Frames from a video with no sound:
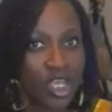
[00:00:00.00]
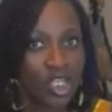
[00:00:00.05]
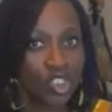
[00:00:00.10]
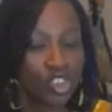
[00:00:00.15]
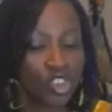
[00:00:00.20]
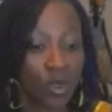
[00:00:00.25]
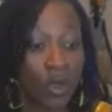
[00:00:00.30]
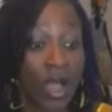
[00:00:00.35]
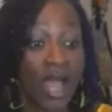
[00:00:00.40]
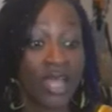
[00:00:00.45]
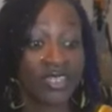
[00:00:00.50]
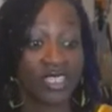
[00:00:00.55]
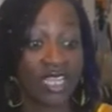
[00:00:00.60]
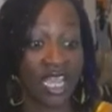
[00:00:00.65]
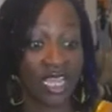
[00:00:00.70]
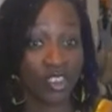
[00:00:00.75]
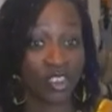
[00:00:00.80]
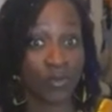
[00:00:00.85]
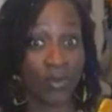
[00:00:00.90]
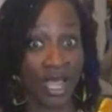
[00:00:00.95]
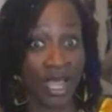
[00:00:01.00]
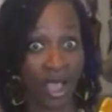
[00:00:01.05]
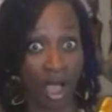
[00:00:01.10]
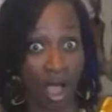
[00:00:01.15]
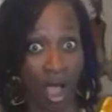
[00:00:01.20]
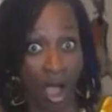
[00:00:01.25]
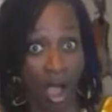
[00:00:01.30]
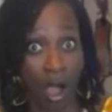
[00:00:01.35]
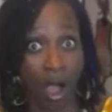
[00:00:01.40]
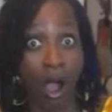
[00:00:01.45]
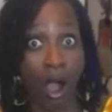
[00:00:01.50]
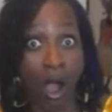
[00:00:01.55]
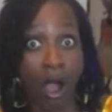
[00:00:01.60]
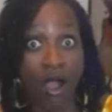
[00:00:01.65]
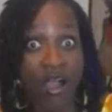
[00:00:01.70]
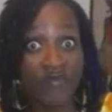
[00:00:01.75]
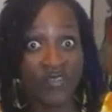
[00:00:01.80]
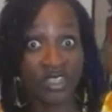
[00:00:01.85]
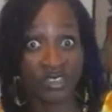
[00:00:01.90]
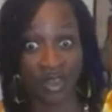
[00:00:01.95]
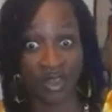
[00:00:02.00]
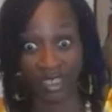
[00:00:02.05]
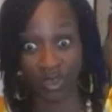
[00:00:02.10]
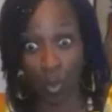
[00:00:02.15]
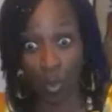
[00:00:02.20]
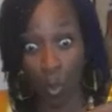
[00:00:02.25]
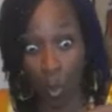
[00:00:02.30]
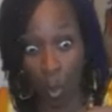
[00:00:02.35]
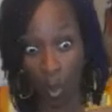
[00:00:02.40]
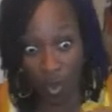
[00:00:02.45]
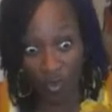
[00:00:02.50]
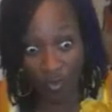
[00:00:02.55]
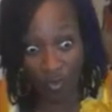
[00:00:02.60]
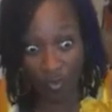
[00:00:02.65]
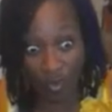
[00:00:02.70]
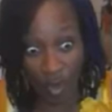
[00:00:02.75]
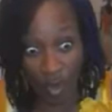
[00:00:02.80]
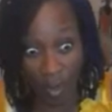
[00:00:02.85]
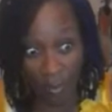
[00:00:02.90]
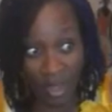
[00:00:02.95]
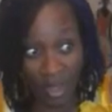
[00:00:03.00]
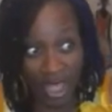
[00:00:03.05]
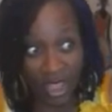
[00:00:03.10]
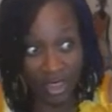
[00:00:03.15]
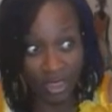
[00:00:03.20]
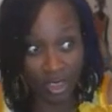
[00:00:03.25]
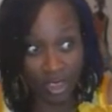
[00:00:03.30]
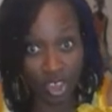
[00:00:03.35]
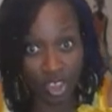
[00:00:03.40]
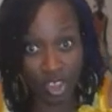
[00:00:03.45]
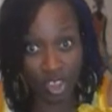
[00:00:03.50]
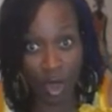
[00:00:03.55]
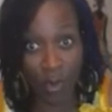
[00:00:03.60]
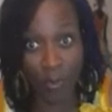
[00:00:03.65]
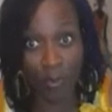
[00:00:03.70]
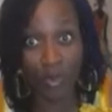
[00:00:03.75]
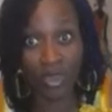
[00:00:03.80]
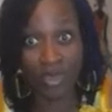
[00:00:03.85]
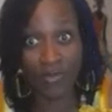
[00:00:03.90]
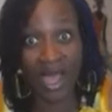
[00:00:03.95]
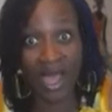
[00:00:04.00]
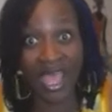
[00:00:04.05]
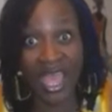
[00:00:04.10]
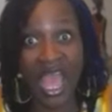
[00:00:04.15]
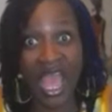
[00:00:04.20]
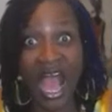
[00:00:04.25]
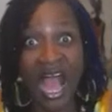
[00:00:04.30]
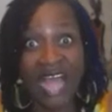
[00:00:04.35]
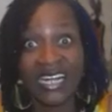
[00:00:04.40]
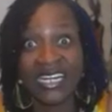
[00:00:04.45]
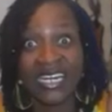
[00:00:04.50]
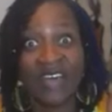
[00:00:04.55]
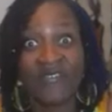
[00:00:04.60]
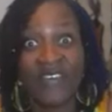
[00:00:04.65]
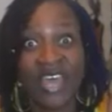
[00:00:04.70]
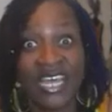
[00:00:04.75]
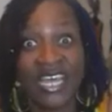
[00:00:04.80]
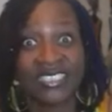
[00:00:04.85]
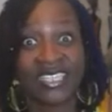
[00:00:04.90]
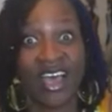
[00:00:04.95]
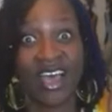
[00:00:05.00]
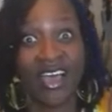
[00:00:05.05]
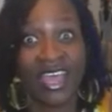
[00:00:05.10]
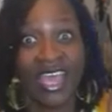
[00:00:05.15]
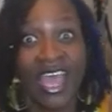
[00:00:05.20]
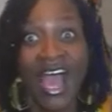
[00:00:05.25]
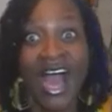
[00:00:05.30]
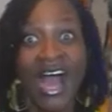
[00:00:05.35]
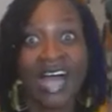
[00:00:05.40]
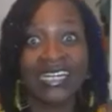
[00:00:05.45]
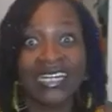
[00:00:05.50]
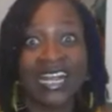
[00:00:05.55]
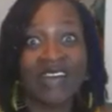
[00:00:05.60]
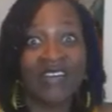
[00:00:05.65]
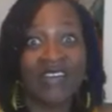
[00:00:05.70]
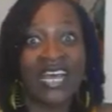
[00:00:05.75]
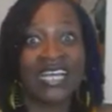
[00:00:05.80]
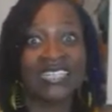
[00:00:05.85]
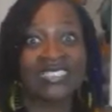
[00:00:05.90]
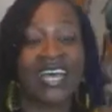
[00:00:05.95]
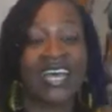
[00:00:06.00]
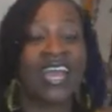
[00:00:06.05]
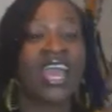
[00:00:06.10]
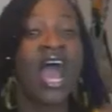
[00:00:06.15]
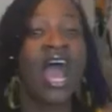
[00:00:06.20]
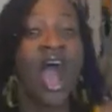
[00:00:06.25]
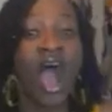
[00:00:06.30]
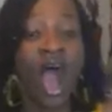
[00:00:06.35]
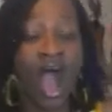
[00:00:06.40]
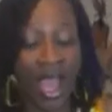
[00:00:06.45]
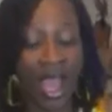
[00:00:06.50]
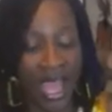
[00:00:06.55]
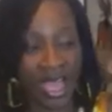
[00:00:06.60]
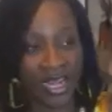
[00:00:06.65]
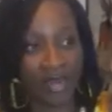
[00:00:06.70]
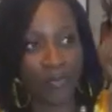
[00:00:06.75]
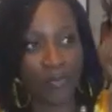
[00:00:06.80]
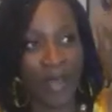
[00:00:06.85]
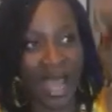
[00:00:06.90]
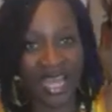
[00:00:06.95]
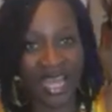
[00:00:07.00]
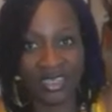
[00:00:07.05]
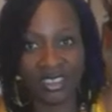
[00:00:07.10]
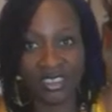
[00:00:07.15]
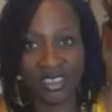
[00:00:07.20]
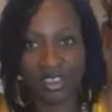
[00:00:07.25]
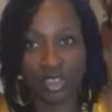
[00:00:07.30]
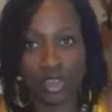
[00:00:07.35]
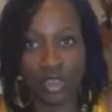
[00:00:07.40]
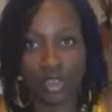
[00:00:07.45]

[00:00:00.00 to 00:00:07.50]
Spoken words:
So I had to get into my car. First of all, I had to walk from the shop with my, I didn't have a hair tie. I had a band.